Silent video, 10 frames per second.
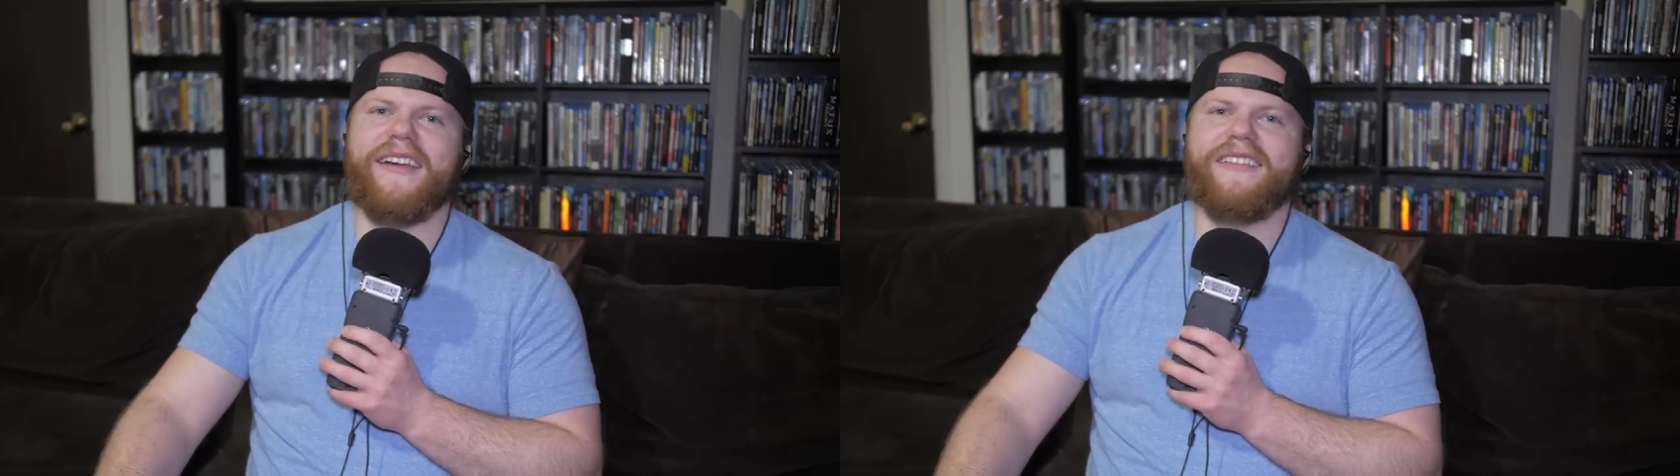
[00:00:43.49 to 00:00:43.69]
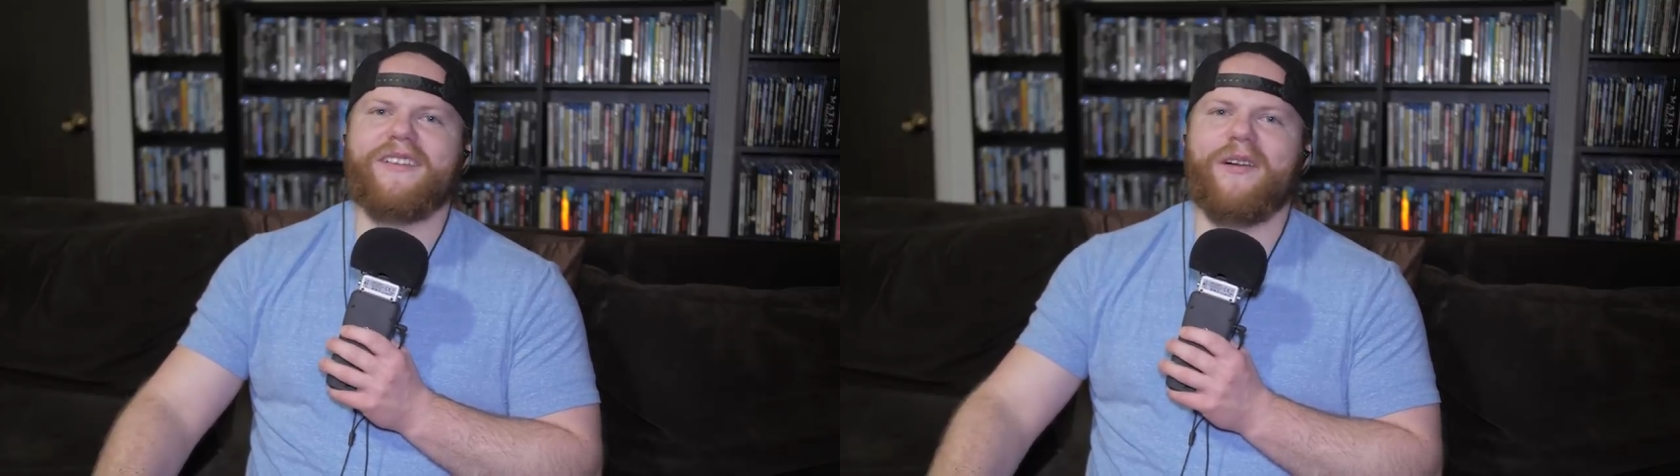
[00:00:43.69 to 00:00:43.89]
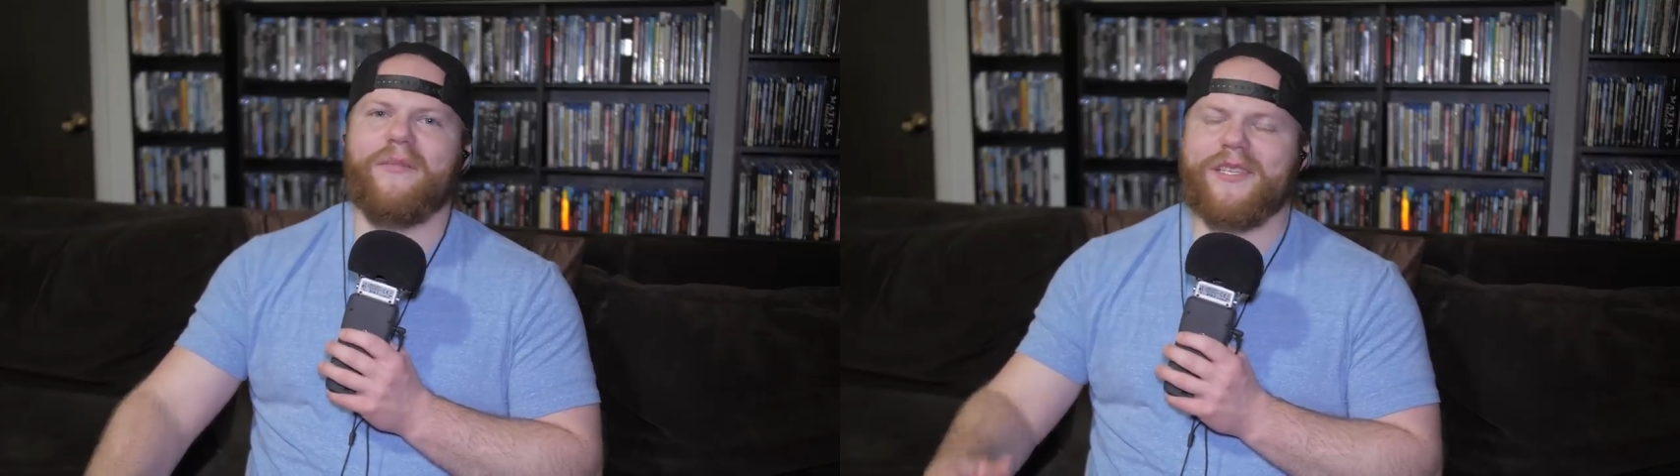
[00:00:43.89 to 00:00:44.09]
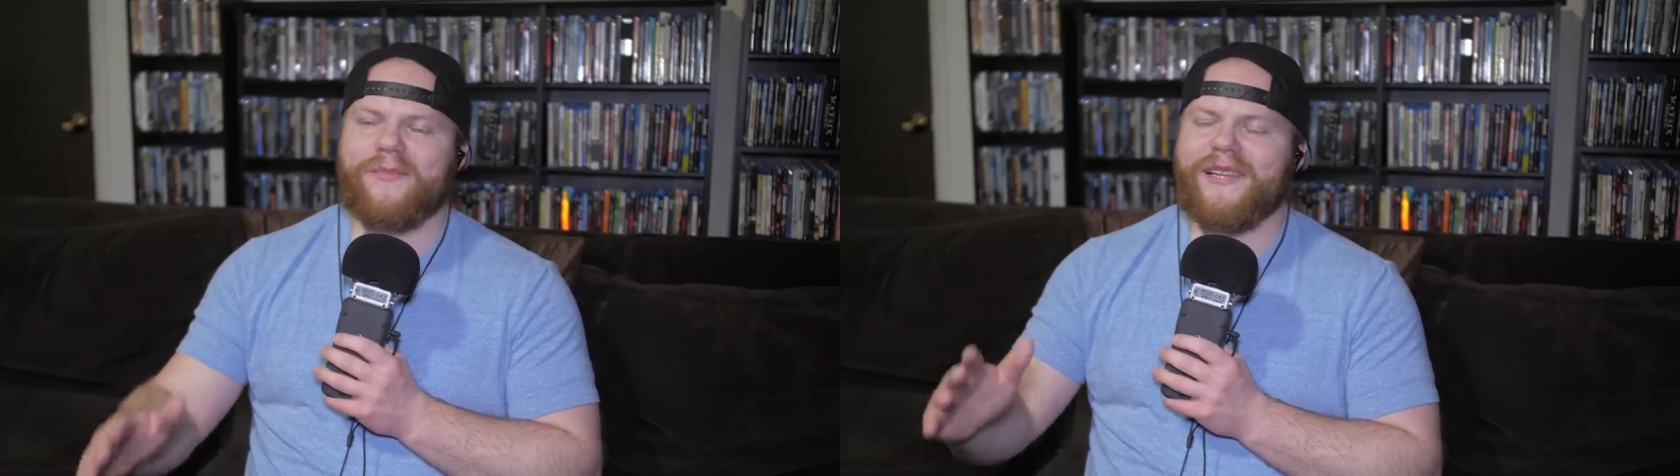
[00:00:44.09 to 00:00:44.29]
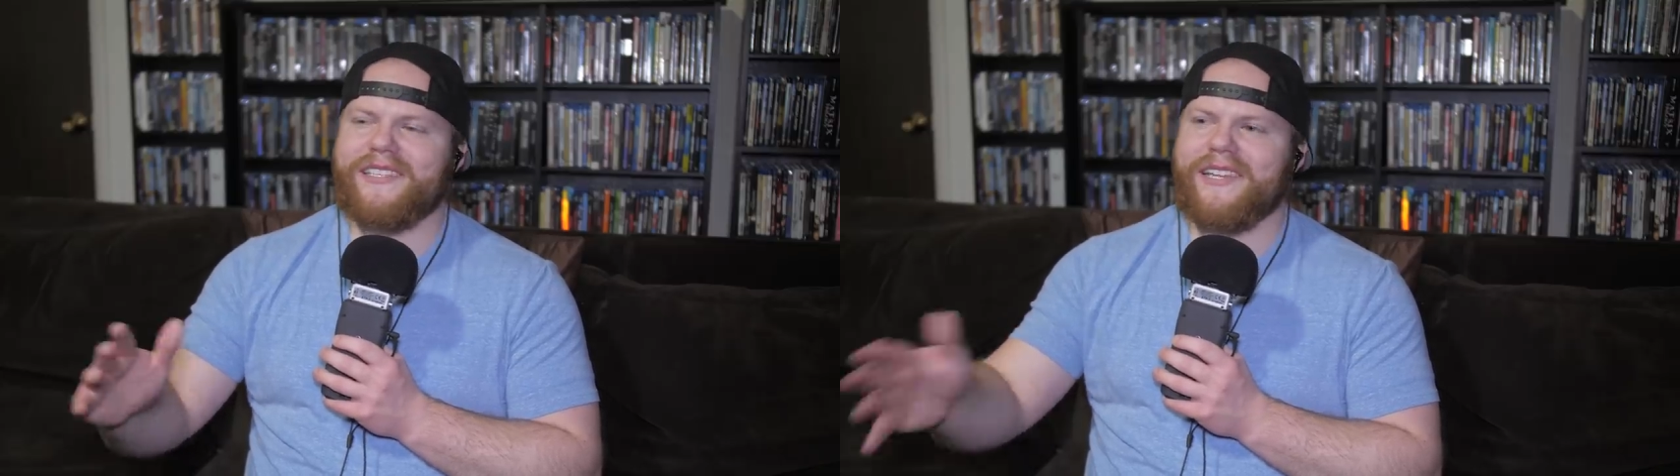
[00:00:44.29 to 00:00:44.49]
and so I'm
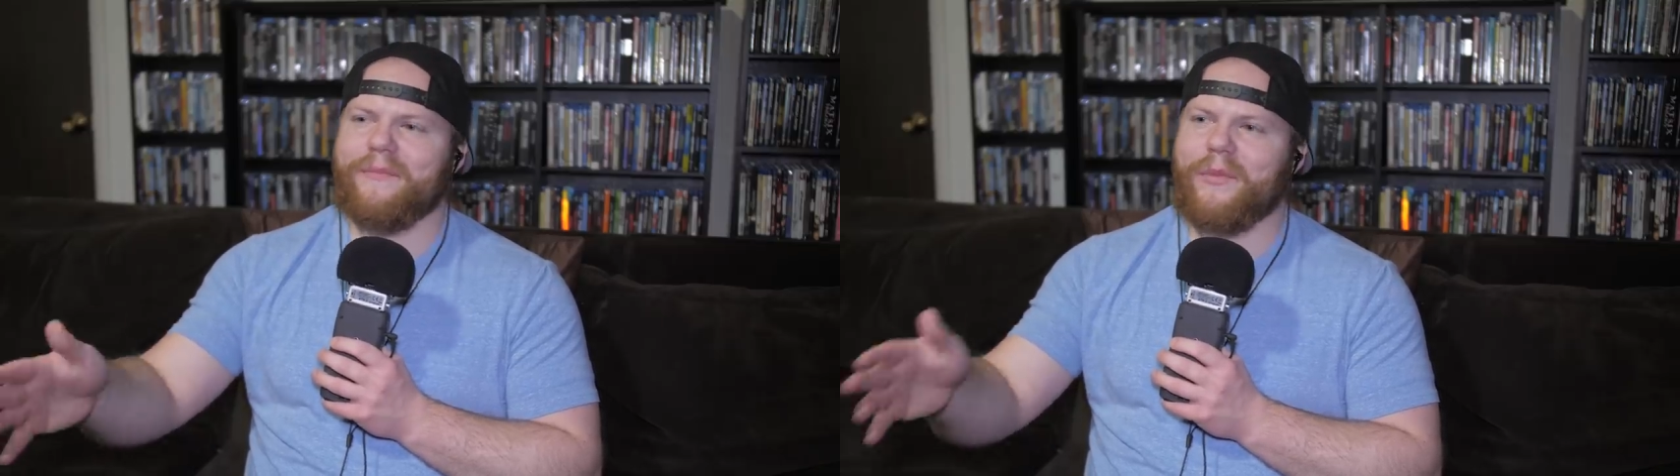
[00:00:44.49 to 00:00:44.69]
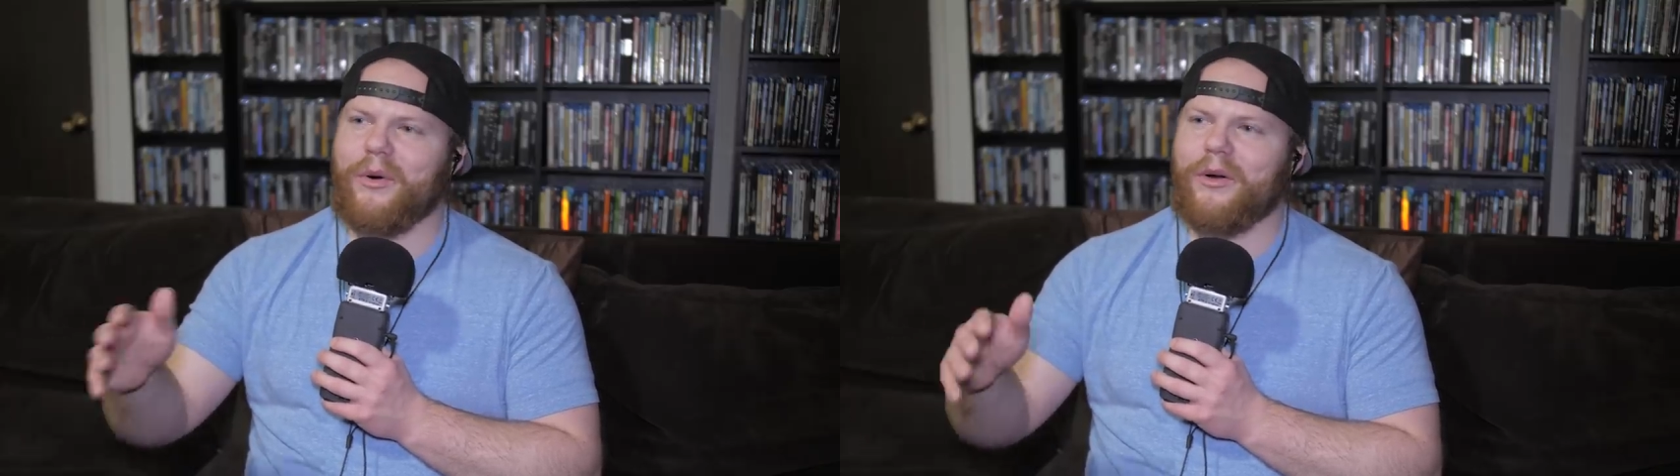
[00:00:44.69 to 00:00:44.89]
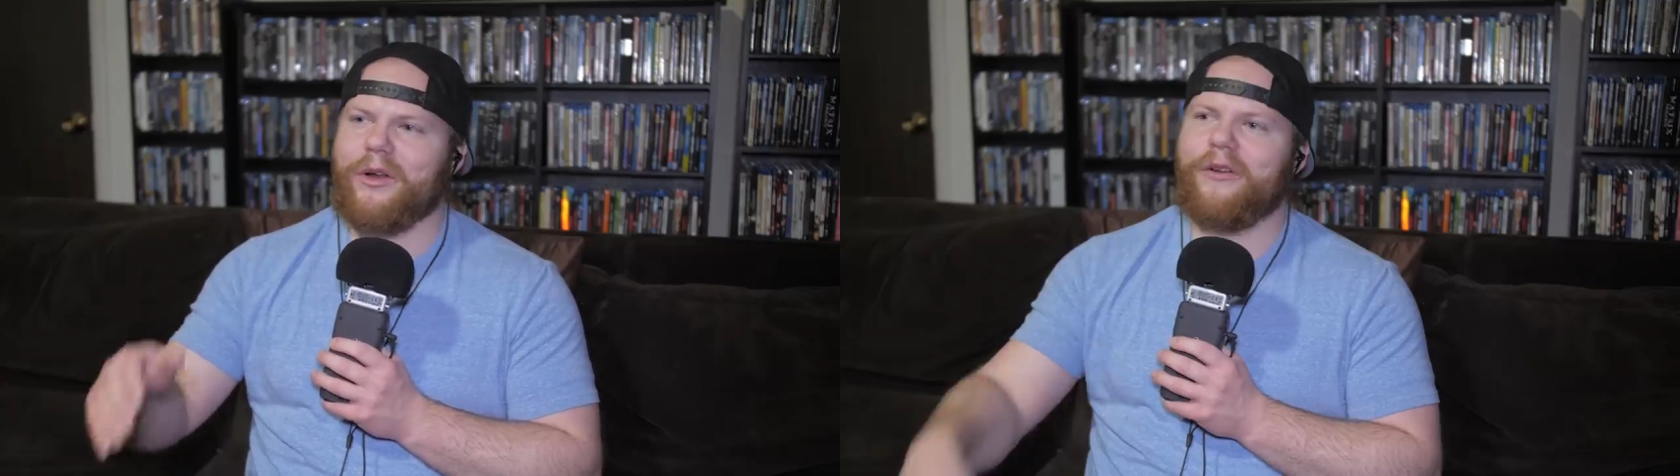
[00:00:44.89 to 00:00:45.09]
expecting more